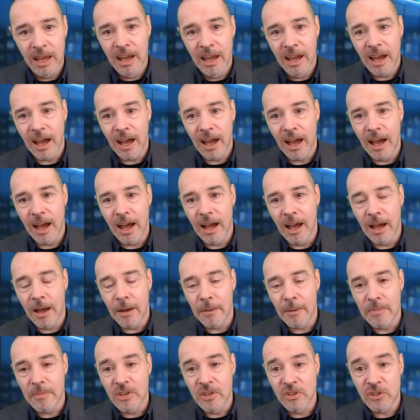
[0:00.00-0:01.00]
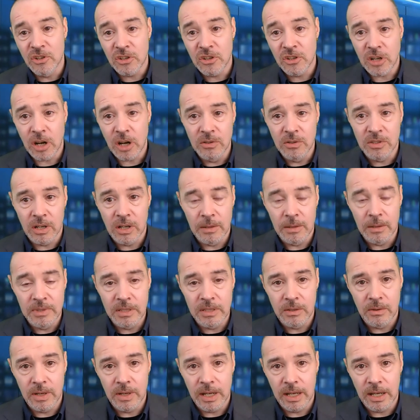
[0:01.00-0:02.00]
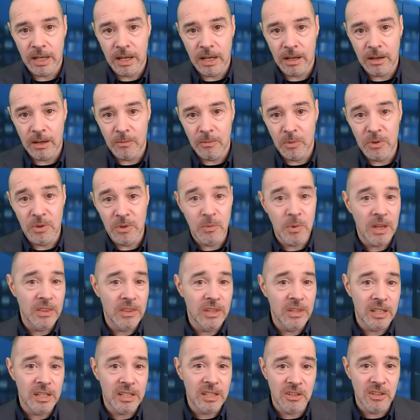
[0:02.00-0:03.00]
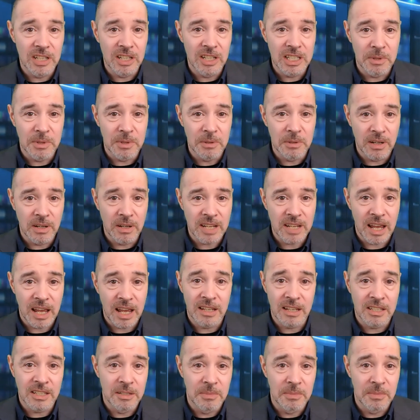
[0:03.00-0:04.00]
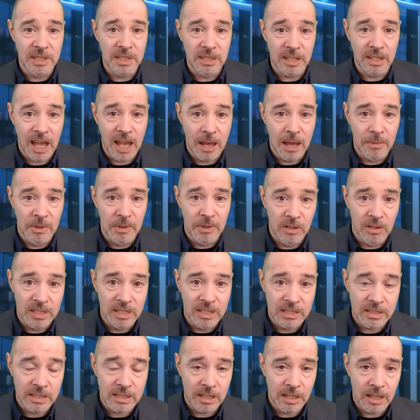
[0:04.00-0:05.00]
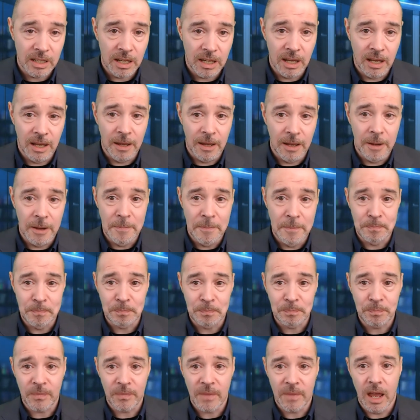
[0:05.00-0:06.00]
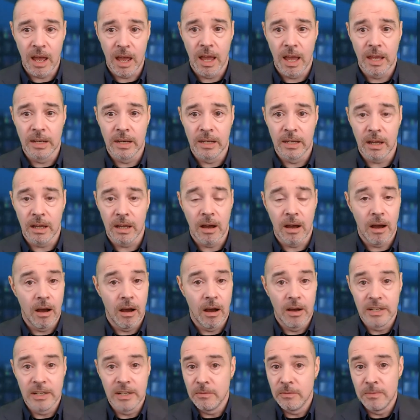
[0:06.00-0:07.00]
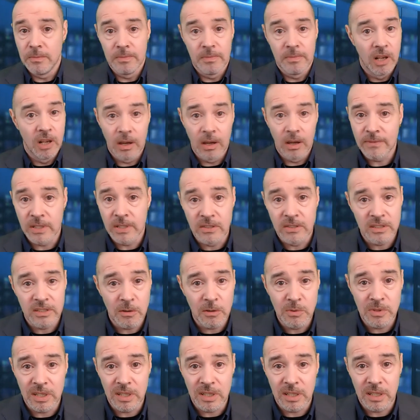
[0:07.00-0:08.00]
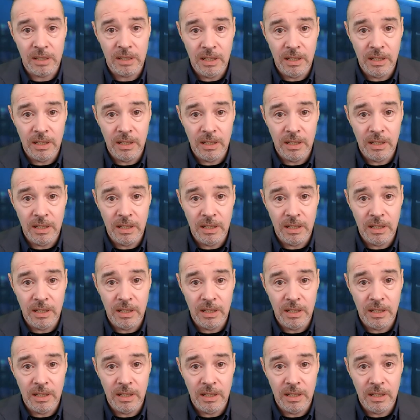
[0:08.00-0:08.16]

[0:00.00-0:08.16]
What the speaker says: The shows I'm doing, well, the one that excites me most has to be Ammonize, and I do live consulting.